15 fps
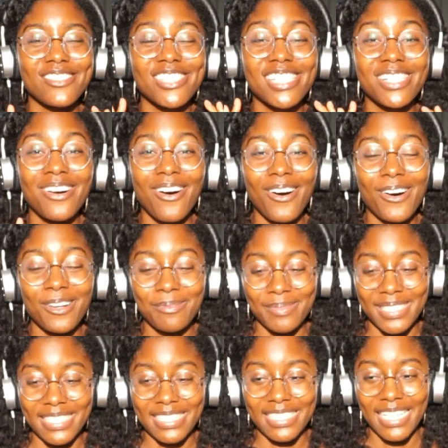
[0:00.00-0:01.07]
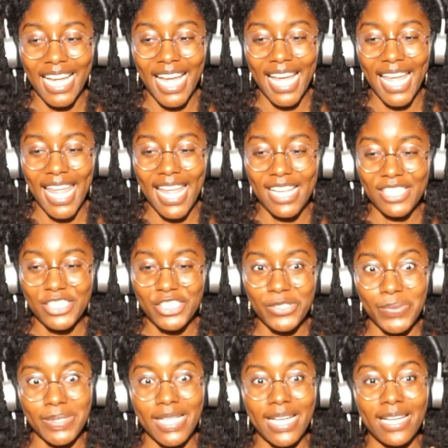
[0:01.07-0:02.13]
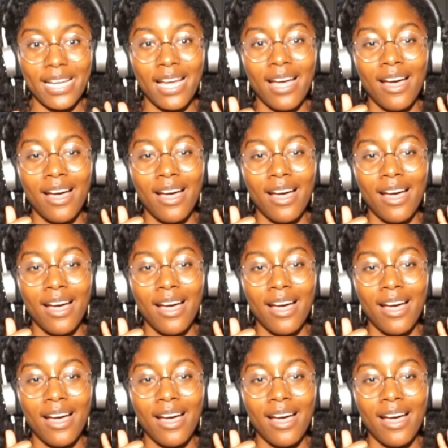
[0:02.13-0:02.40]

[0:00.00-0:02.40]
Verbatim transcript: She called me and she was like,